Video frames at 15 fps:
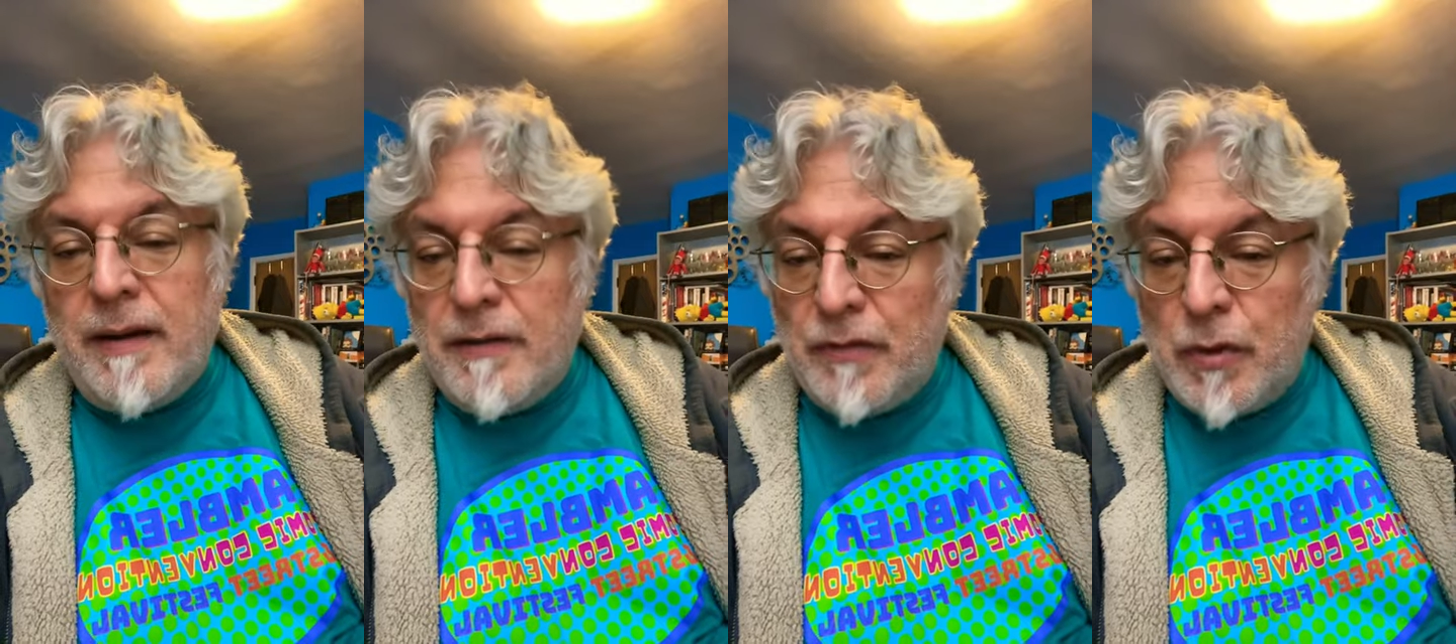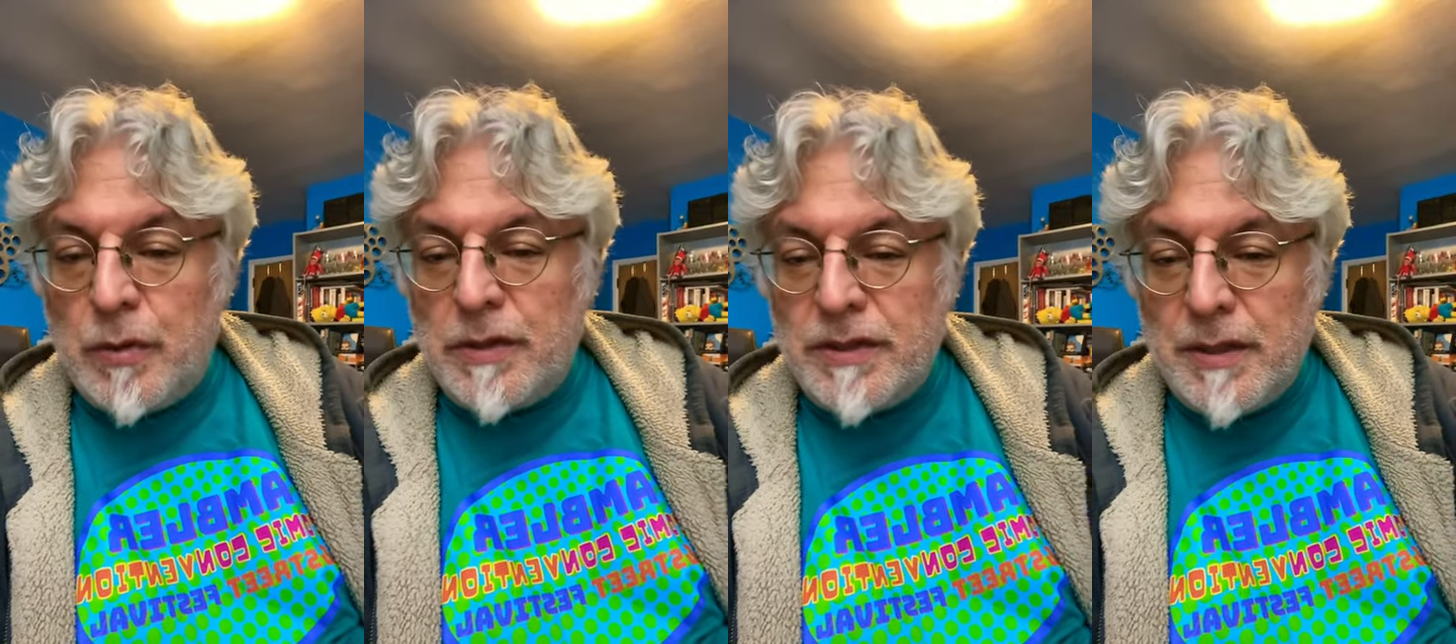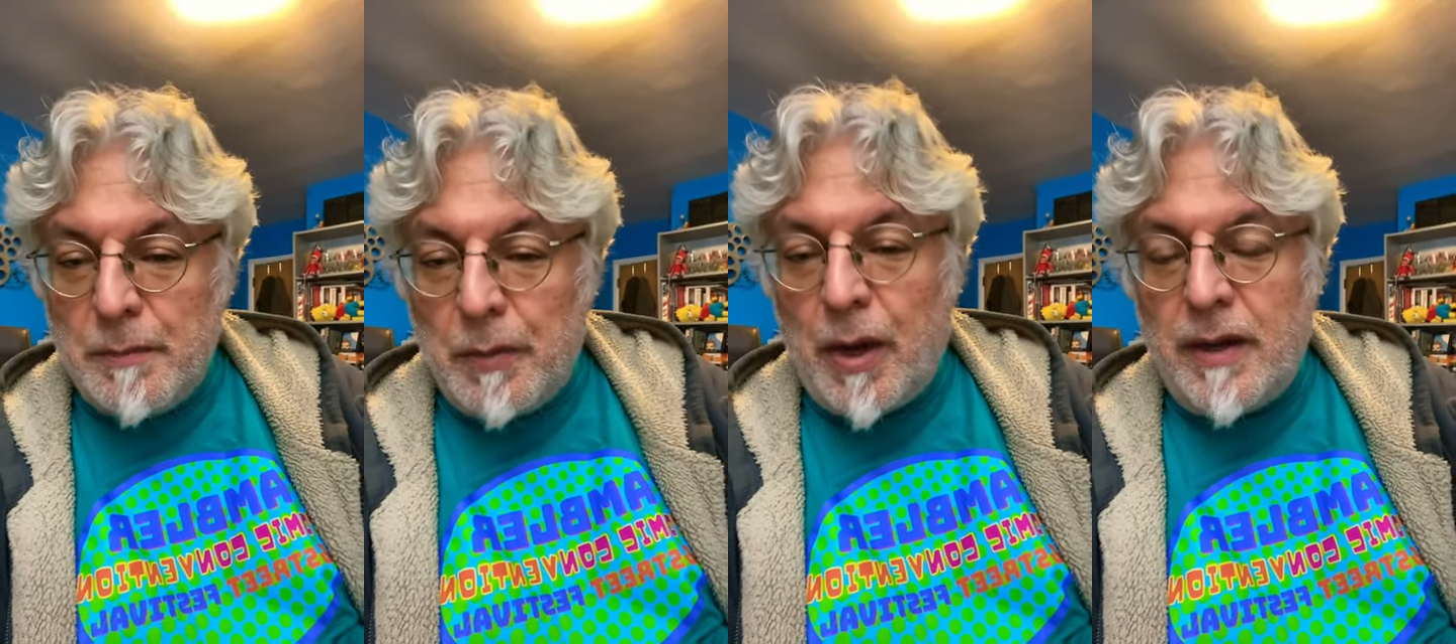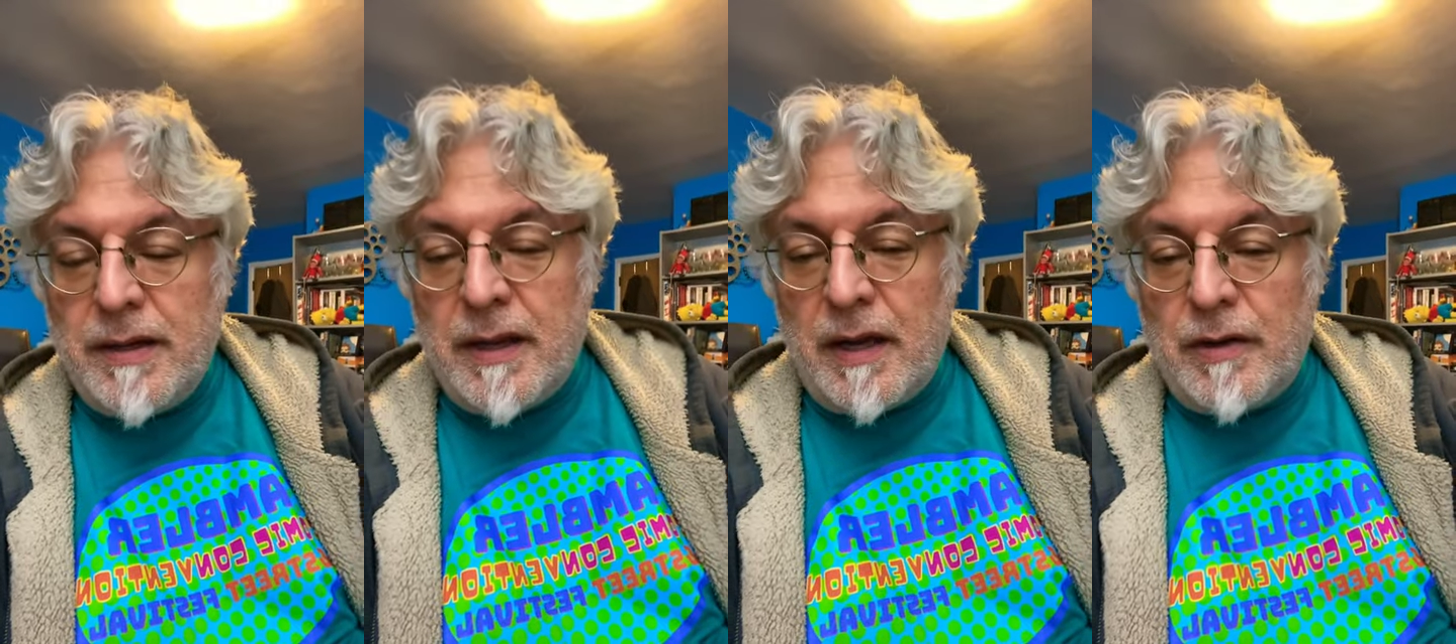and of course the
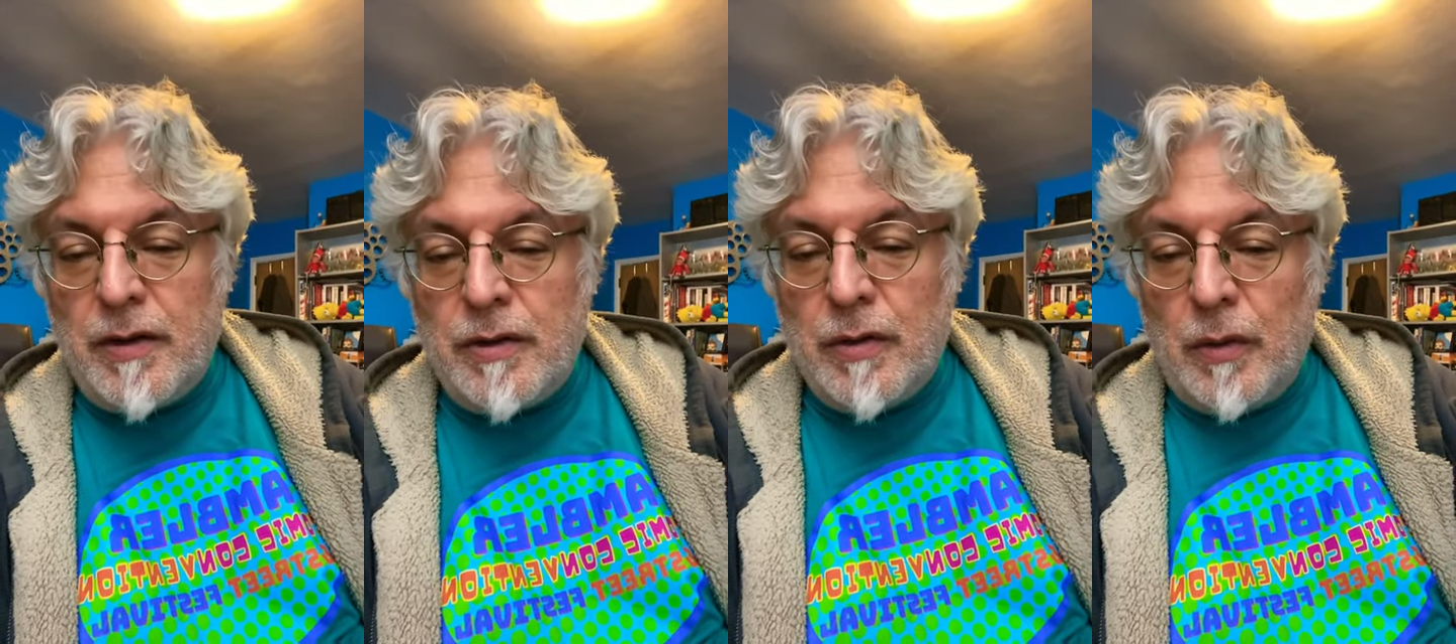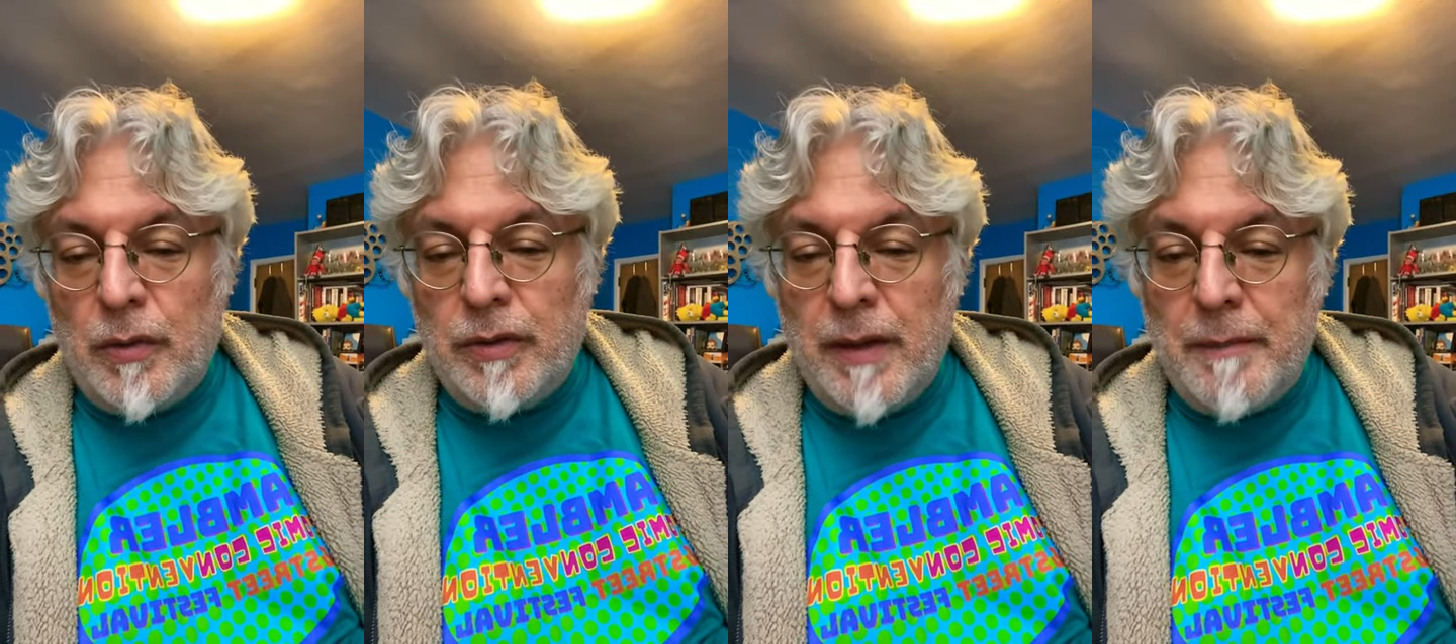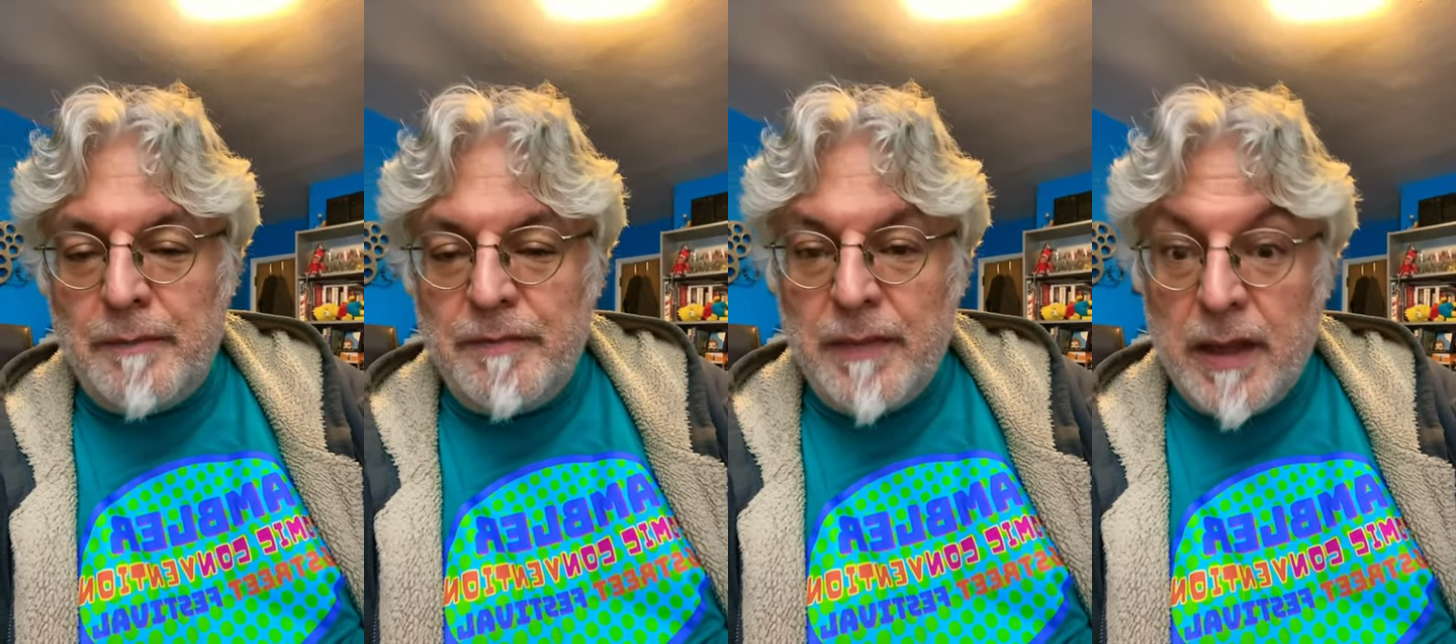bartender told them